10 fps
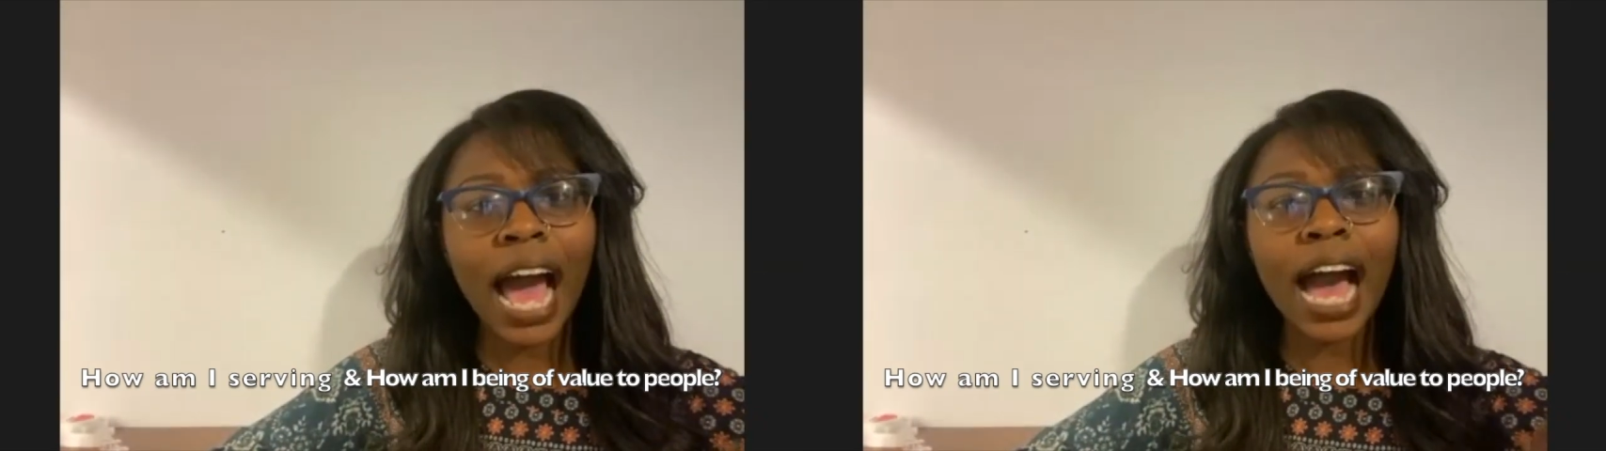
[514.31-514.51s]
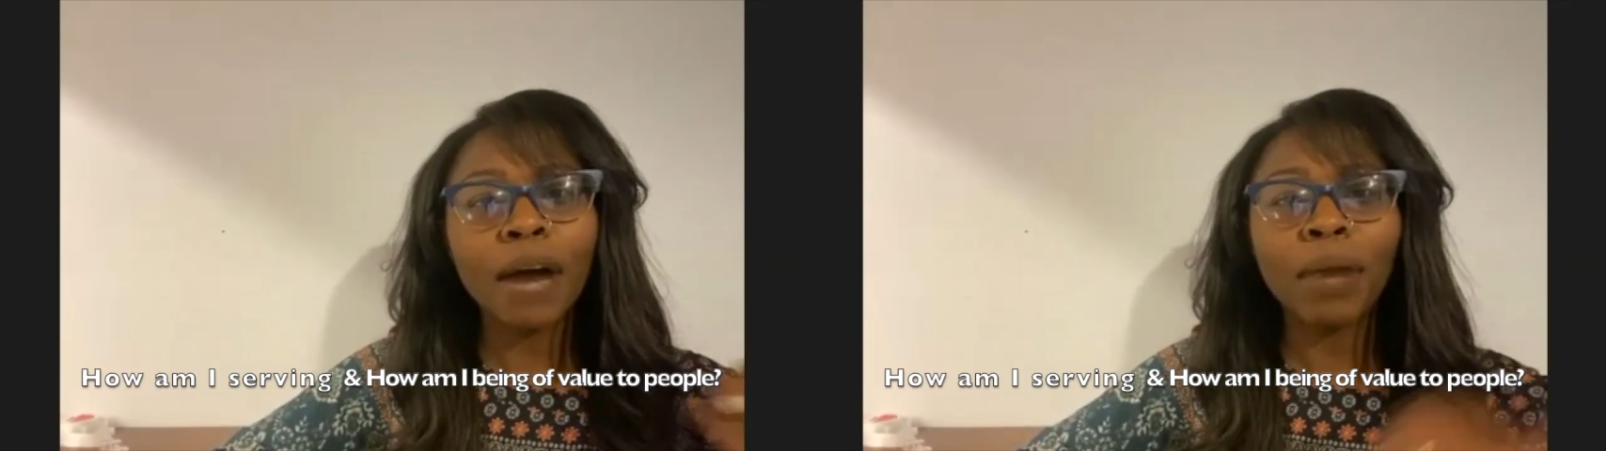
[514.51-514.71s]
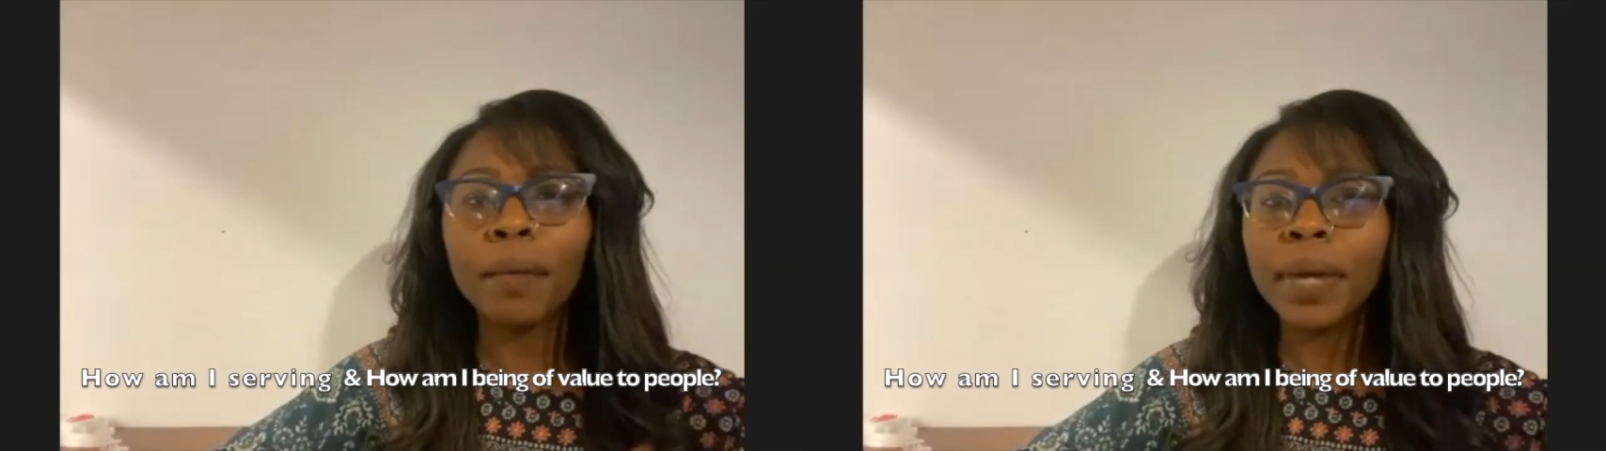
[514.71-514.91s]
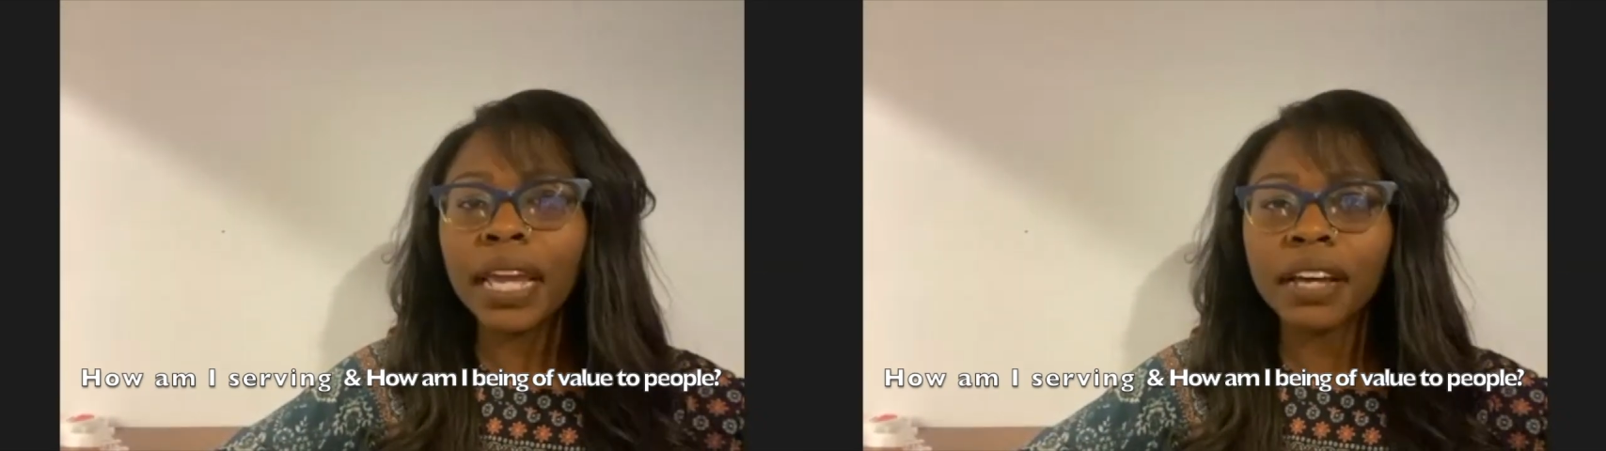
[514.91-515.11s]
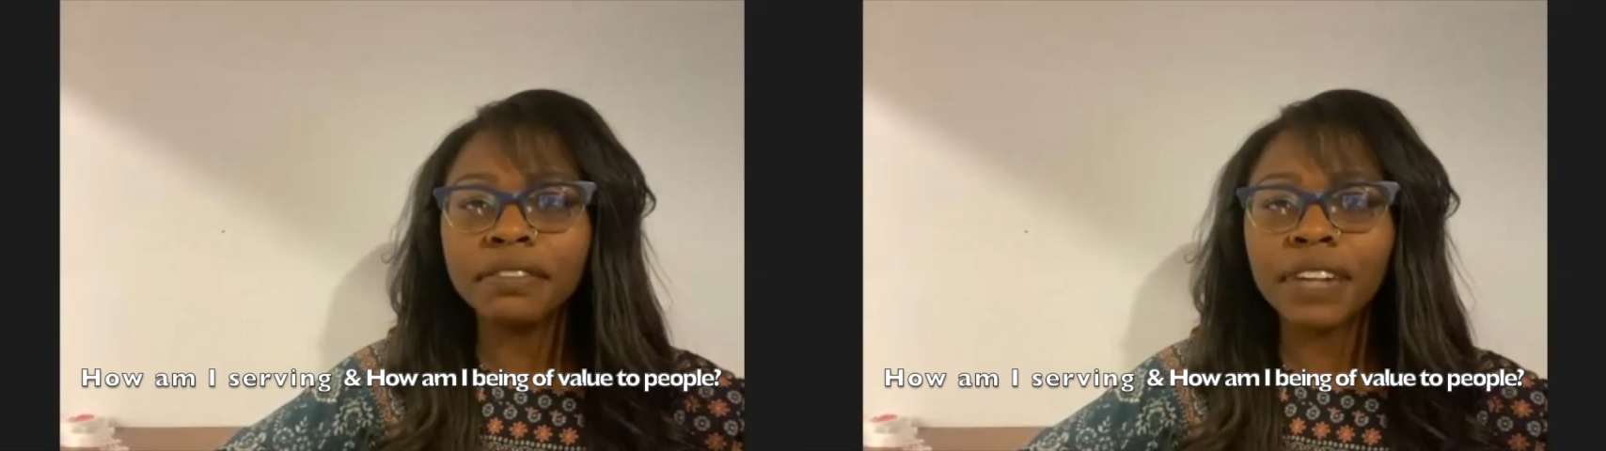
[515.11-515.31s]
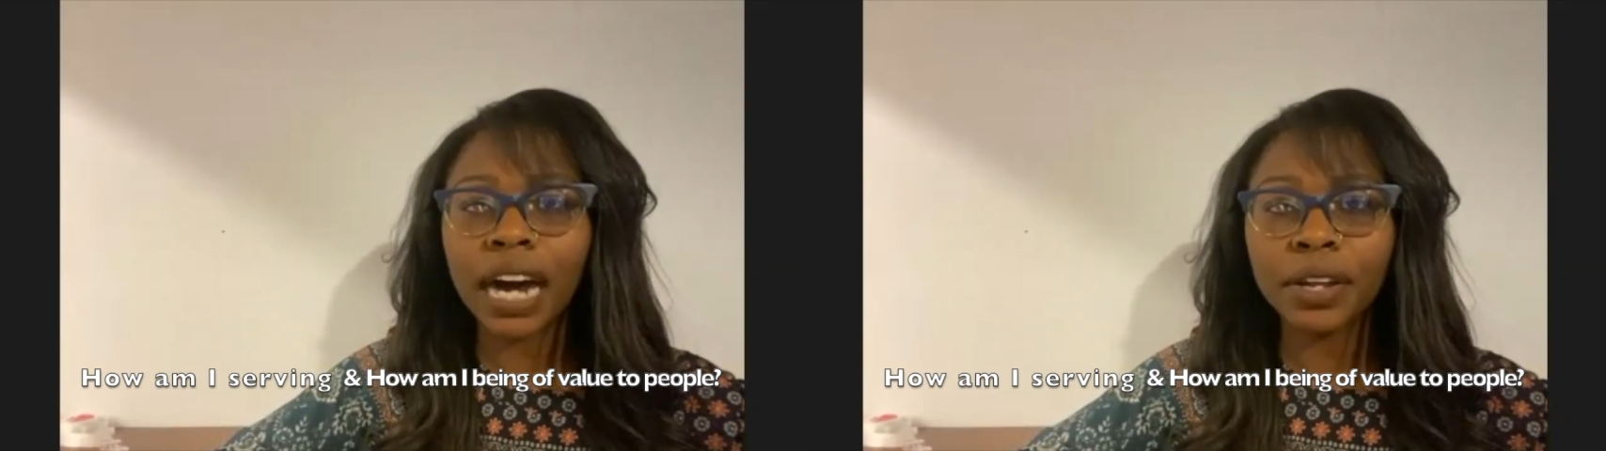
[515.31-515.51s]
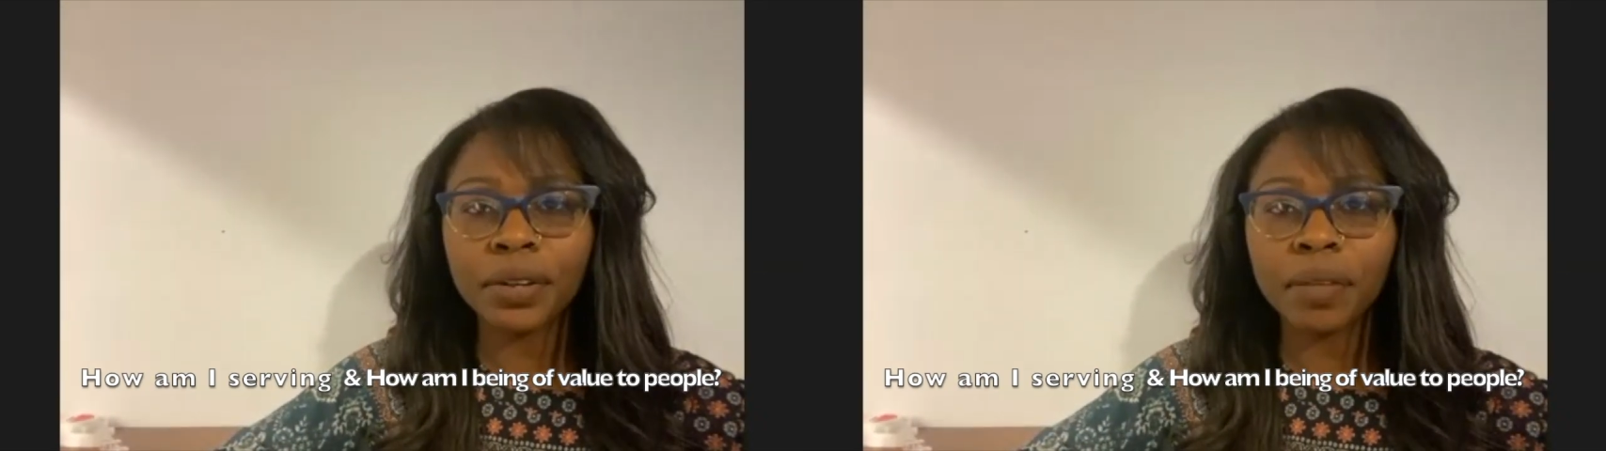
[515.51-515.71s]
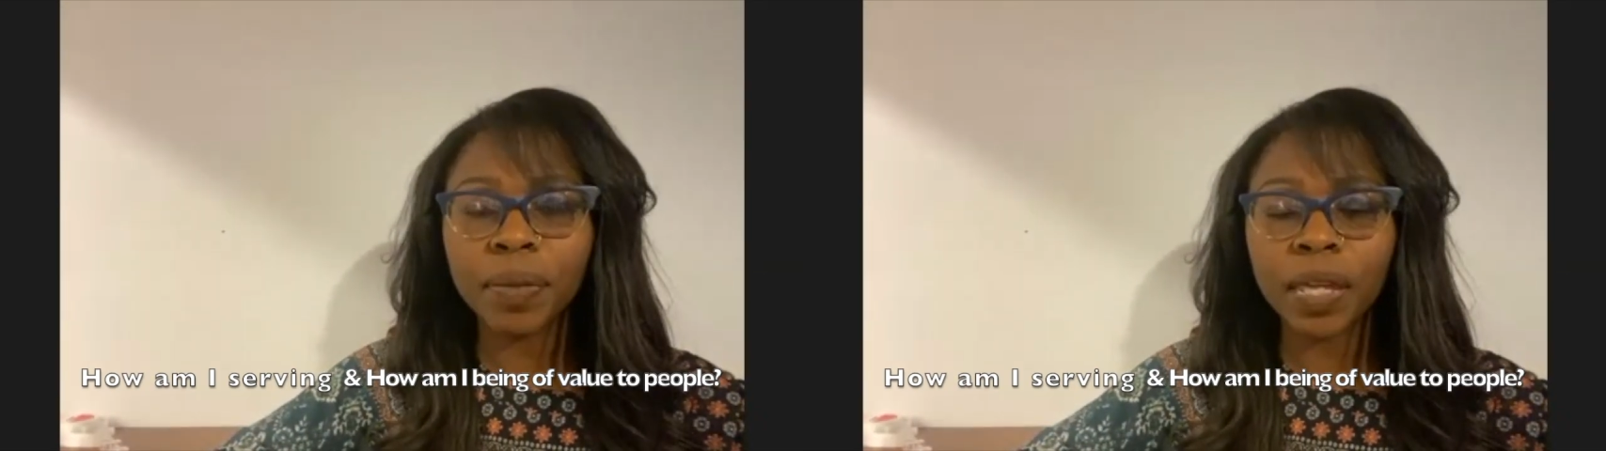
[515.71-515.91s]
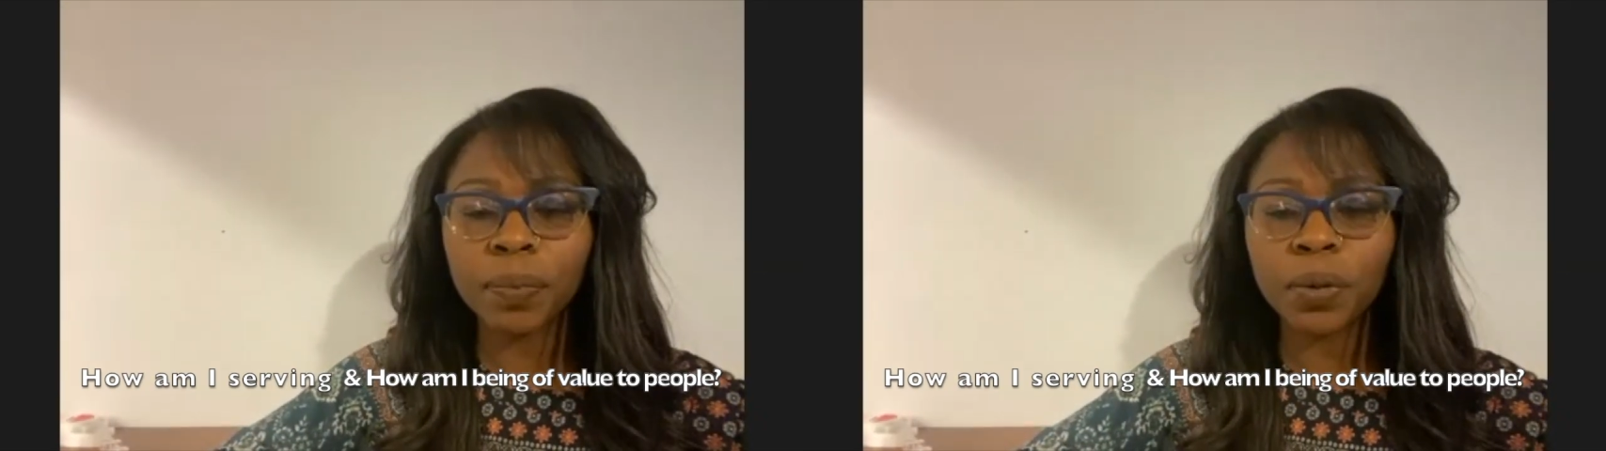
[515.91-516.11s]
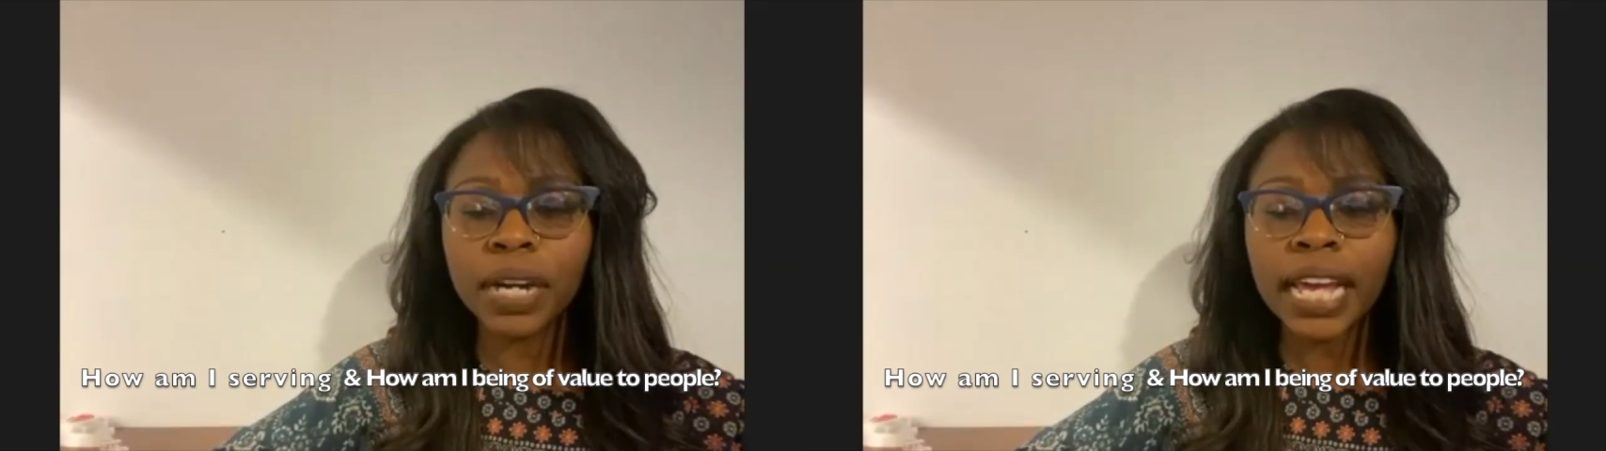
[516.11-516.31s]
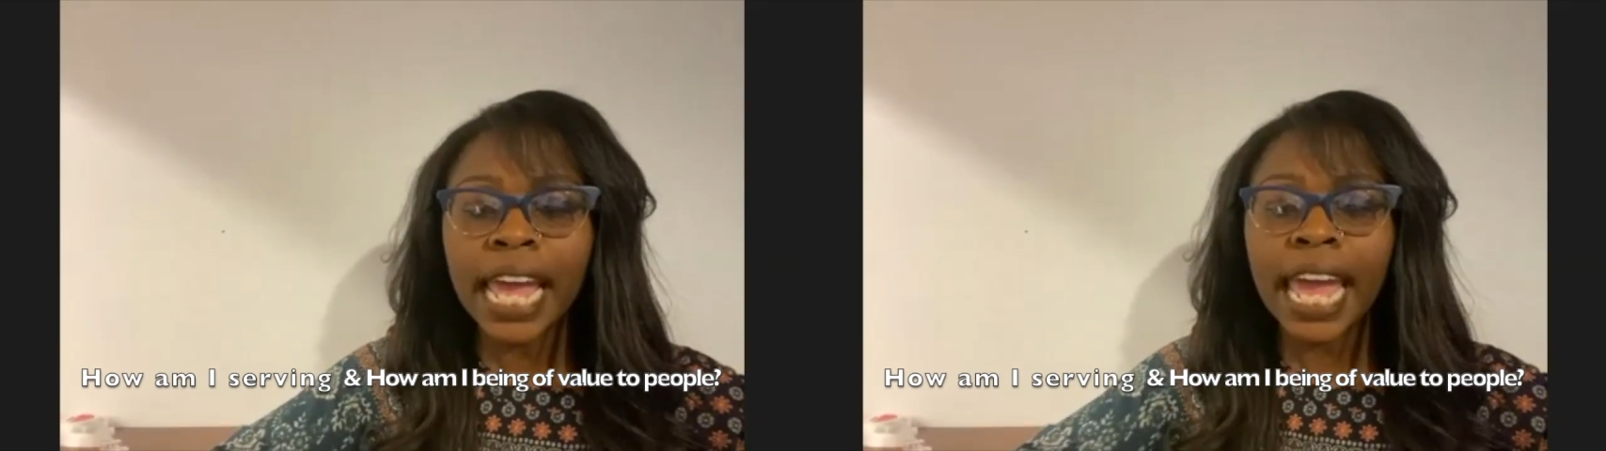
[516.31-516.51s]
How am I being of value to people?